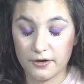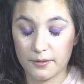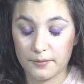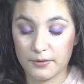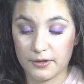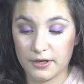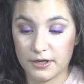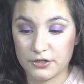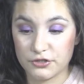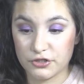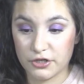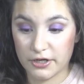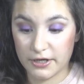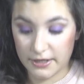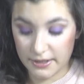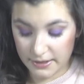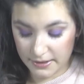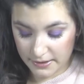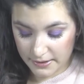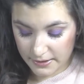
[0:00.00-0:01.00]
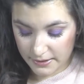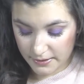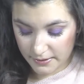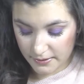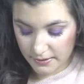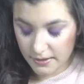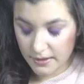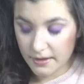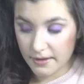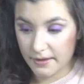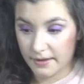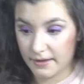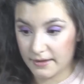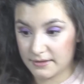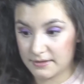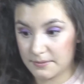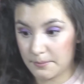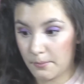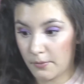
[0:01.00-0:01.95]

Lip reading: I'm gonna try to edit as